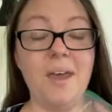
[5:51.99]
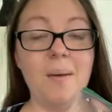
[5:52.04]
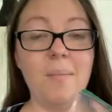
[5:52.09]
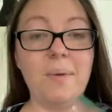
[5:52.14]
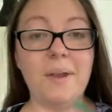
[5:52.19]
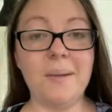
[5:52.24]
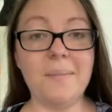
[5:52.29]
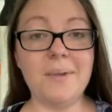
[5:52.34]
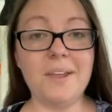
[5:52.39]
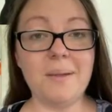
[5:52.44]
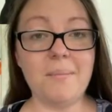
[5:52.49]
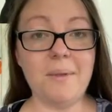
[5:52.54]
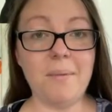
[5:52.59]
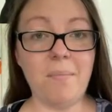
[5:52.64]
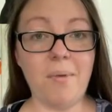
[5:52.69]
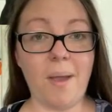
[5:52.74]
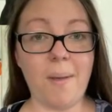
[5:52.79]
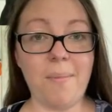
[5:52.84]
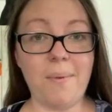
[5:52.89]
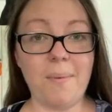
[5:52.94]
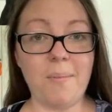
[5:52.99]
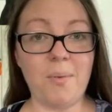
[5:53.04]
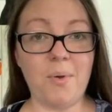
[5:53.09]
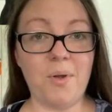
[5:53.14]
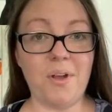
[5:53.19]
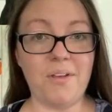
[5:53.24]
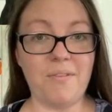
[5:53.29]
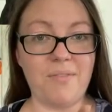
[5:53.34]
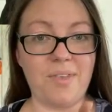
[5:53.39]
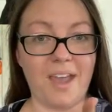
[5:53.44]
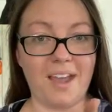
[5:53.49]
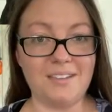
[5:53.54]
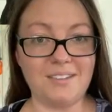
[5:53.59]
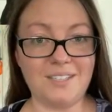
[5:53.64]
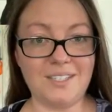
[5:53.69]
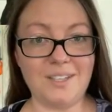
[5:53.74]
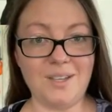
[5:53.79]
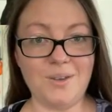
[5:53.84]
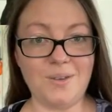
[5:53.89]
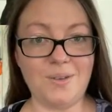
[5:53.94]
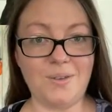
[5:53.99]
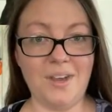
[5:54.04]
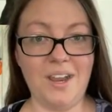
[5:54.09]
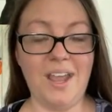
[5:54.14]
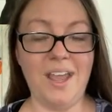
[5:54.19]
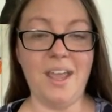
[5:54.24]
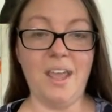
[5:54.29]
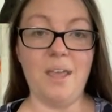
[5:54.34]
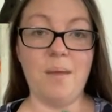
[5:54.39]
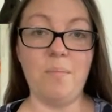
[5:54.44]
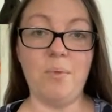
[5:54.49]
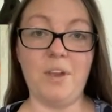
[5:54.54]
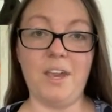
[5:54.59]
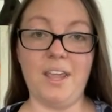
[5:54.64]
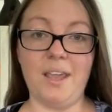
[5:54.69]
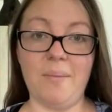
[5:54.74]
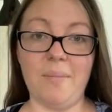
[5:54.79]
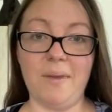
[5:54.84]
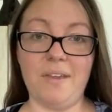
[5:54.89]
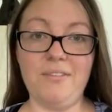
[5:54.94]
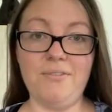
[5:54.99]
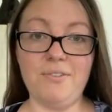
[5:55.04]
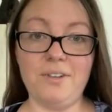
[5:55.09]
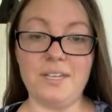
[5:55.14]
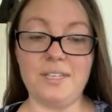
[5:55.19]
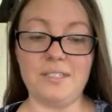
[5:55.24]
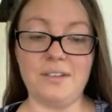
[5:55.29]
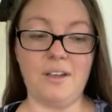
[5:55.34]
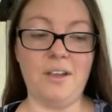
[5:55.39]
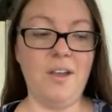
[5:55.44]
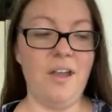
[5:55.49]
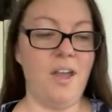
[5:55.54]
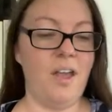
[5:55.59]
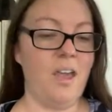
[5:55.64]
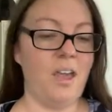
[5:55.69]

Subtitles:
but I'm gonna be prepping more of that soon and putting it in my freezer.